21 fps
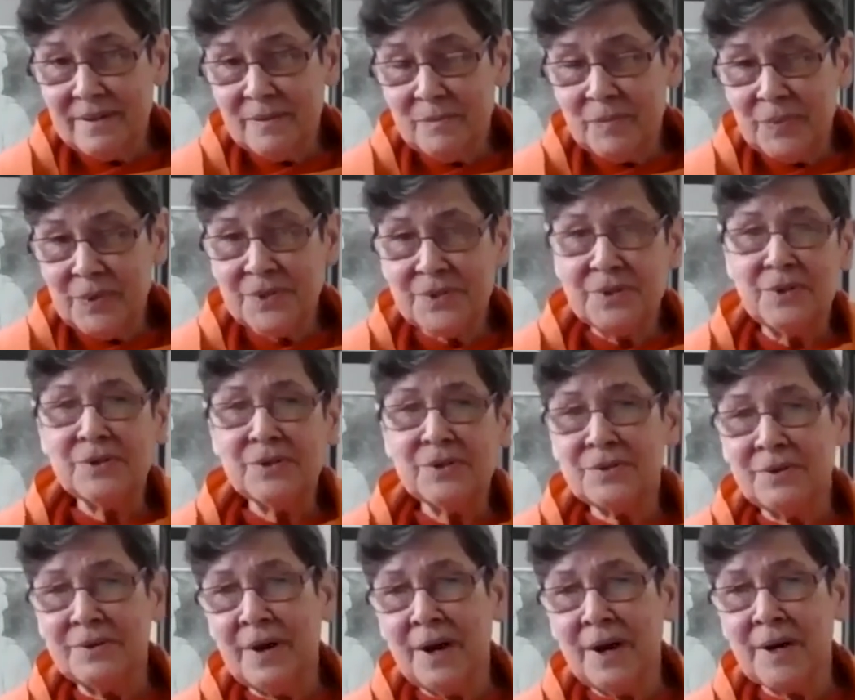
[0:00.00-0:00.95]
prisoners
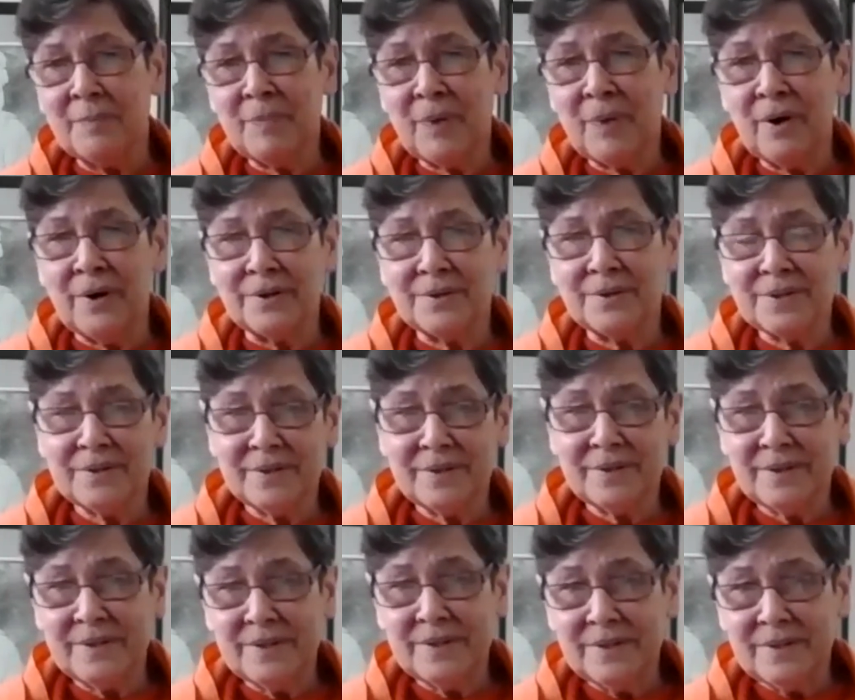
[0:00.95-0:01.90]
are not a part
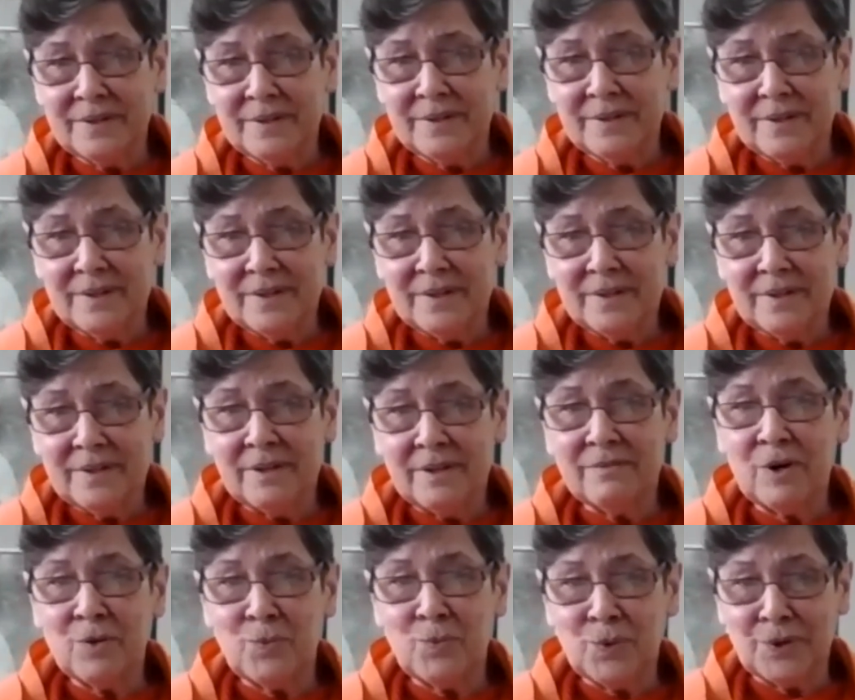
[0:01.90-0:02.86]
of
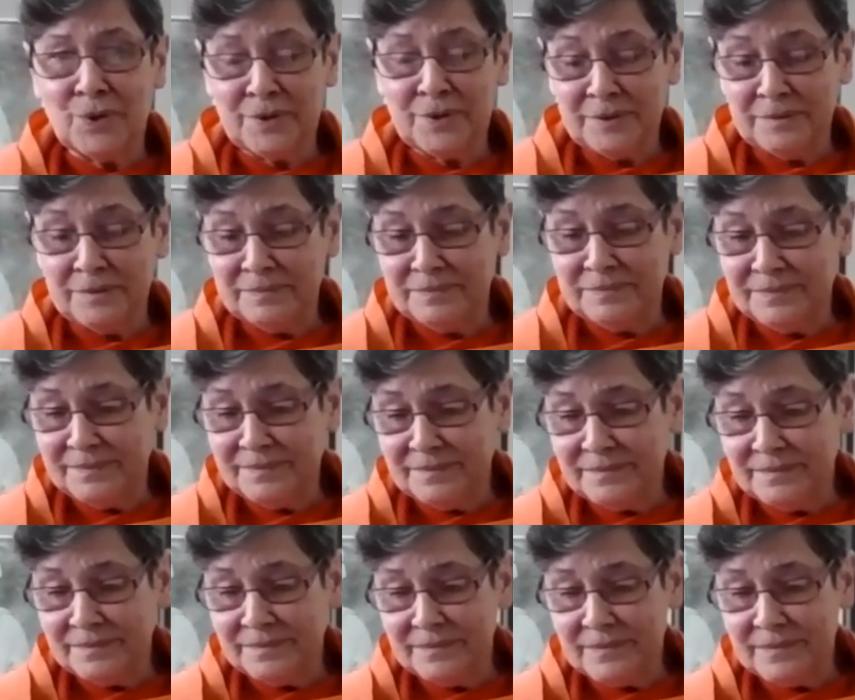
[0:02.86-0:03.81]
our work.
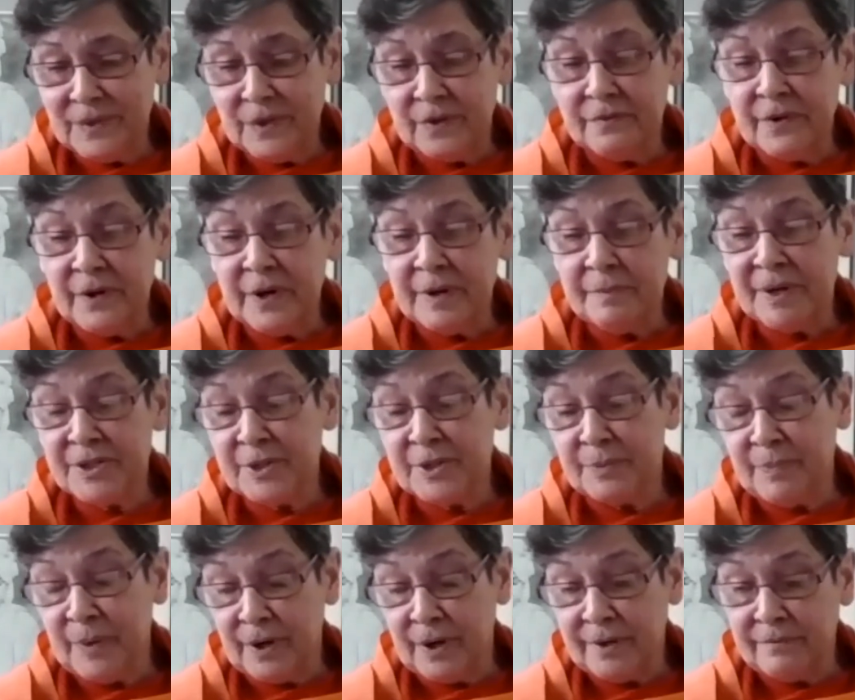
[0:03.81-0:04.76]
They're very much a
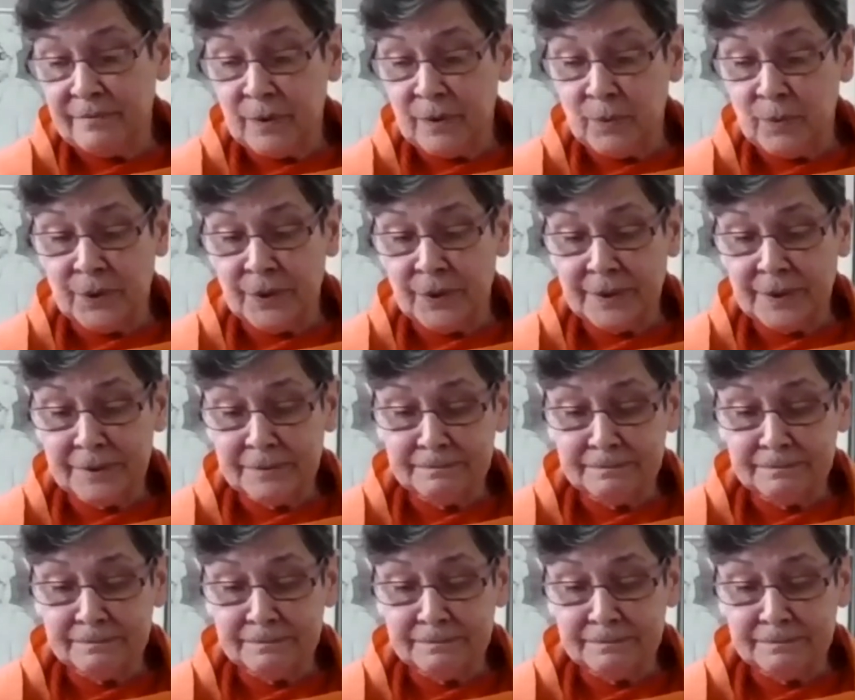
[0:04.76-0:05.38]
part of our work.